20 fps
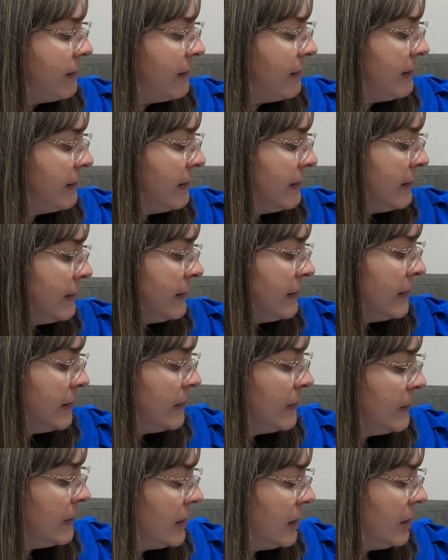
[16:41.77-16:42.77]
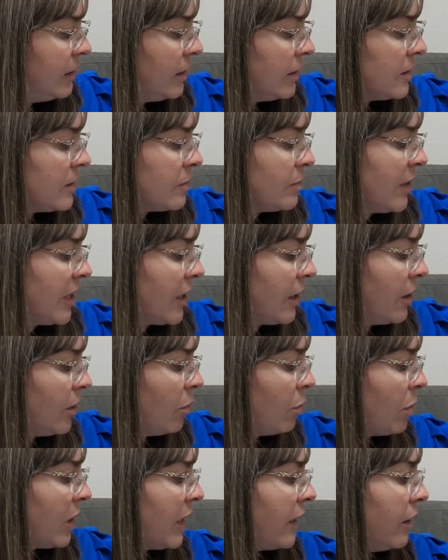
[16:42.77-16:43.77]
Um, let's make a new
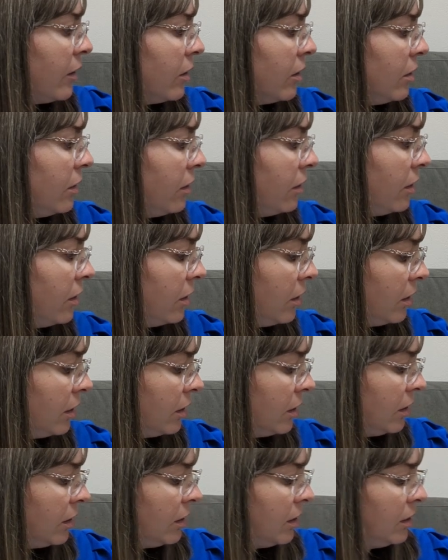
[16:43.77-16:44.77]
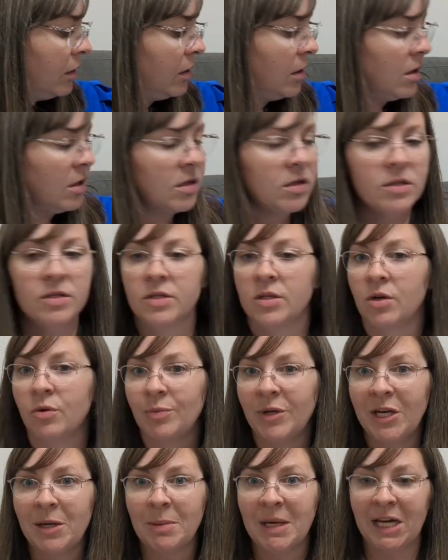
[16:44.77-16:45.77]
pile. So
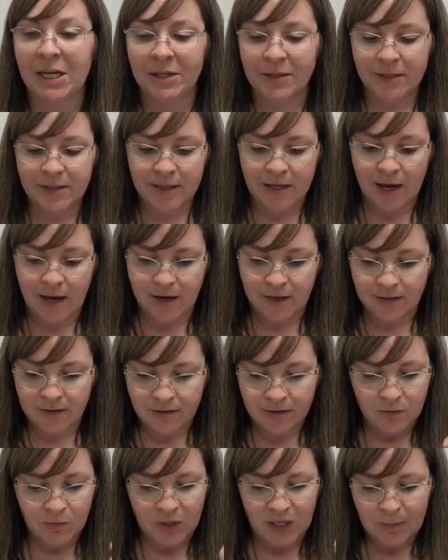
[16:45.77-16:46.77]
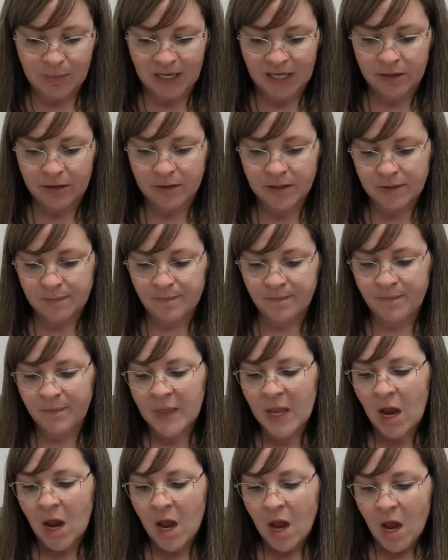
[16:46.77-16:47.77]
many piles, guys. So many piles.
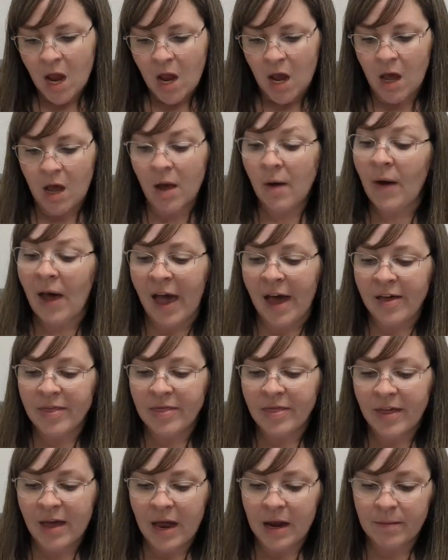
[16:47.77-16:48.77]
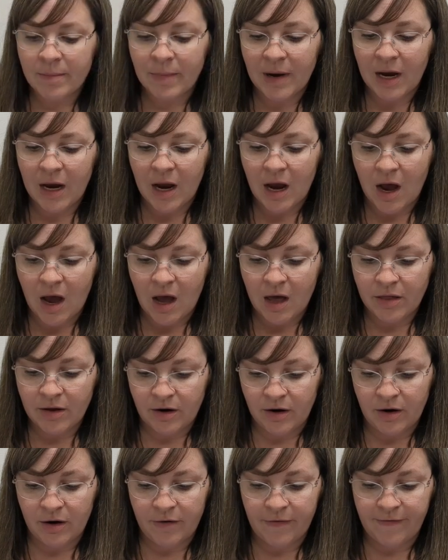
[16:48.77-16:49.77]
Okay, then my
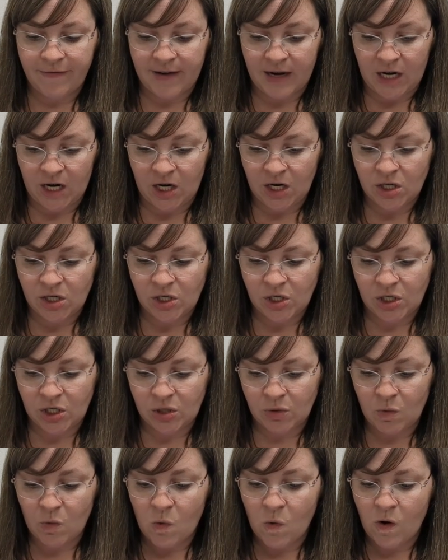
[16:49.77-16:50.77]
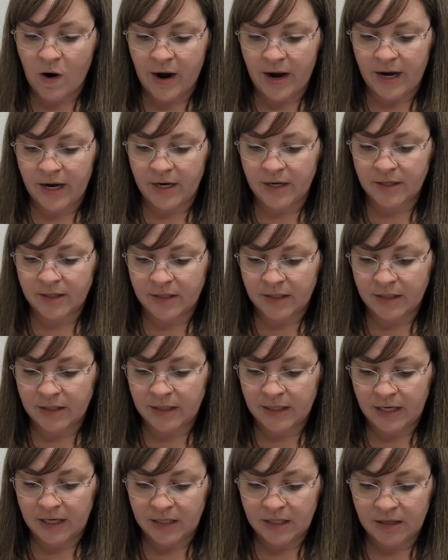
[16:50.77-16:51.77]
other finish was
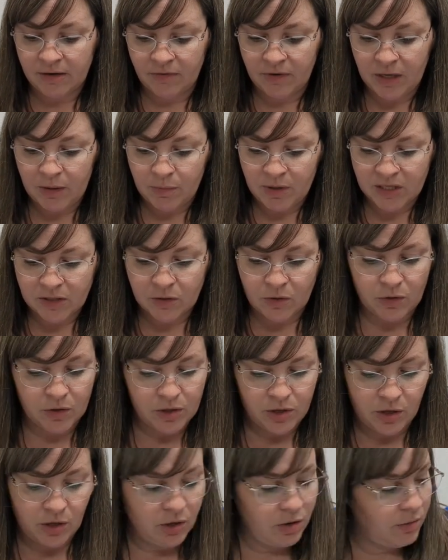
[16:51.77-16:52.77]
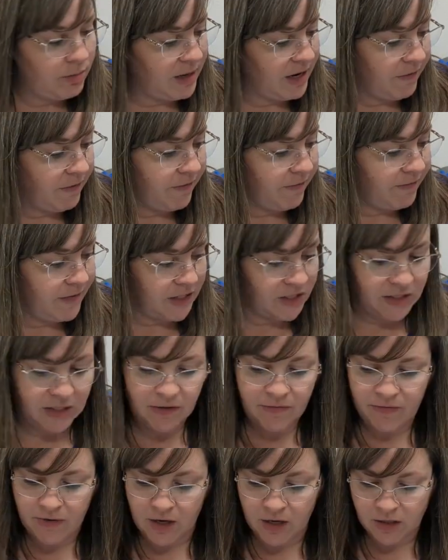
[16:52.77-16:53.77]
Nativity Biscornu by Fuzzy
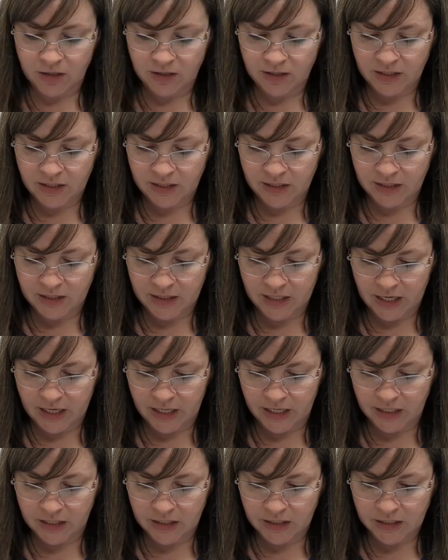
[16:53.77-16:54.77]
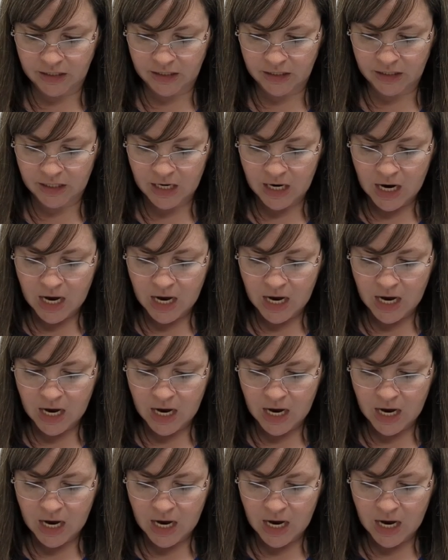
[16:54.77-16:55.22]
Fox Designs.